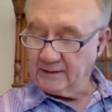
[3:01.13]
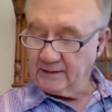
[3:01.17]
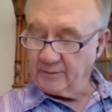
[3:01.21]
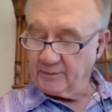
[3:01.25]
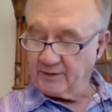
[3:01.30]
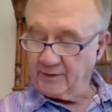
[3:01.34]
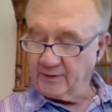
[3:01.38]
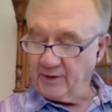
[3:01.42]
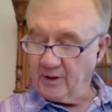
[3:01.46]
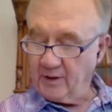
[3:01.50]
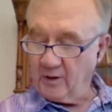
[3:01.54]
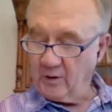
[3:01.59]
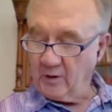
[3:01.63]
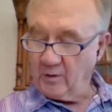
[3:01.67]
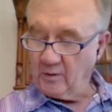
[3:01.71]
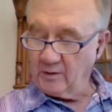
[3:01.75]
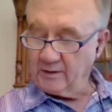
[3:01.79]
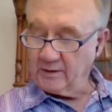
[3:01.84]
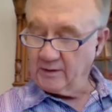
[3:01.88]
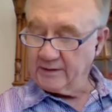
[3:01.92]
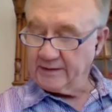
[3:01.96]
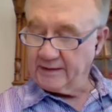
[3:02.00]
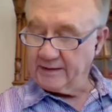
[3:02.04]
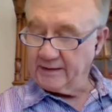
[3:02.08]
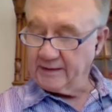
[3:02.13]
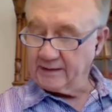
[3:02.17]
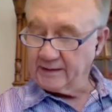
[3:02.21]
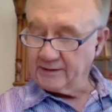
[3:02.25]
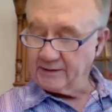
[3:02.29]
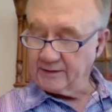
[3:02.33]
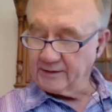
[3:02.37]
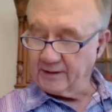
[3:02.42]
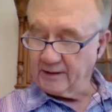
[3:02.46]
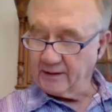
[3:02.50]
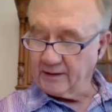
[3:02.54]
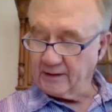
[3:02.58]
But no,
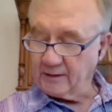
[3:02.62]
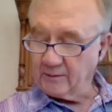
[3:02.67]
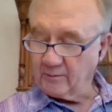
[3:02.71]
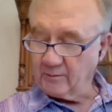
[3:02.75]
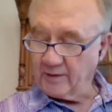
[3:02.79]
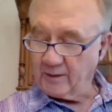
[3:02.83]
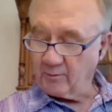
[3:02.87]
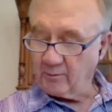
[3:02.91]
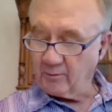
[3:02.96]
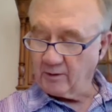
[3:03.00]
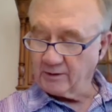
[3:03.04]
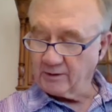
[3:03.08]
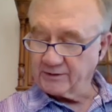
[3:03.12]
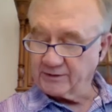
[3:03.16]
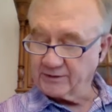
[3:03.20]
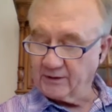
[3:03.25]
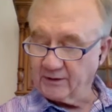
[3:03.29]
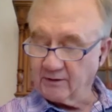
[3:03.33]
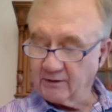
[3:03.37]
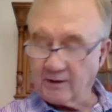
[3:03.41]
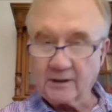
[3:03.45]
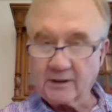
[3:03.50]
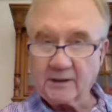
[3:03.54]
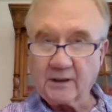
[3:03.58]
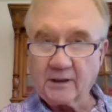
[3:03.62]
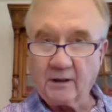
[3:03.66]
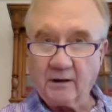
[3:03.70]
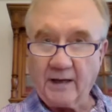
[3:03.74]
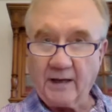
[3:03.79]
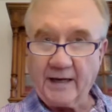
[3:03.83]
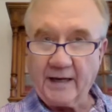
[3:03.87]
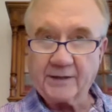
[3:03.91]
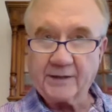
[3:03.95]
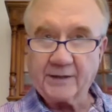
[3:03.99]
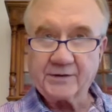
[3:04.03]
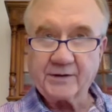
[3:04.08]
we were still a little
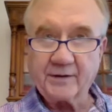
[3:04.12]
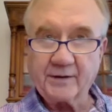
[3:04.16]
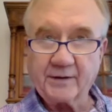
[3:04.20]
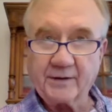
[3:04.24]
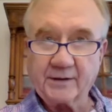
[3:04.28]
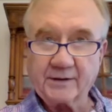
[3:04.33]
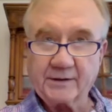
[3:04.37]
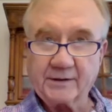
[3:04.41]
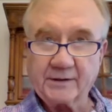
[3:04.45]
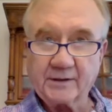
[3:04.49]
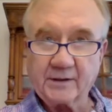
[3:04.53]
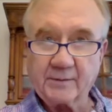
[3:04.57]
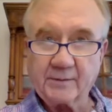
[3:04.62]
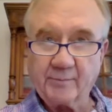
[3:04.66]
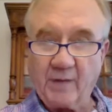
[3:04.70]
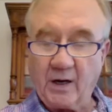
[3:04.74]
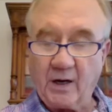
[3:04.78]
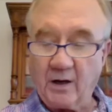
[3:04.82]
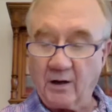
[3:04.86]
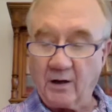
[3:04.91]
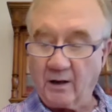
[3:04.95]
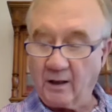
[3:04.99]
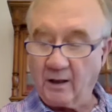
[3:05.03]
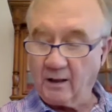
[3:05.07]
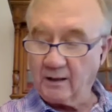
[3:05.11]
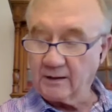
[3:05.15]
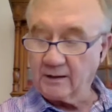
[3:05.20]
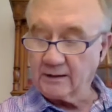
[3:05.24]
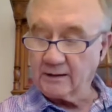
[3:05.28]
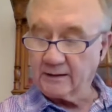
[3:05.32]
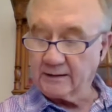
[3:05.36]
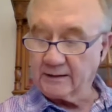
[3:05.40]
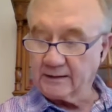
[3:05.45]
late to the ball,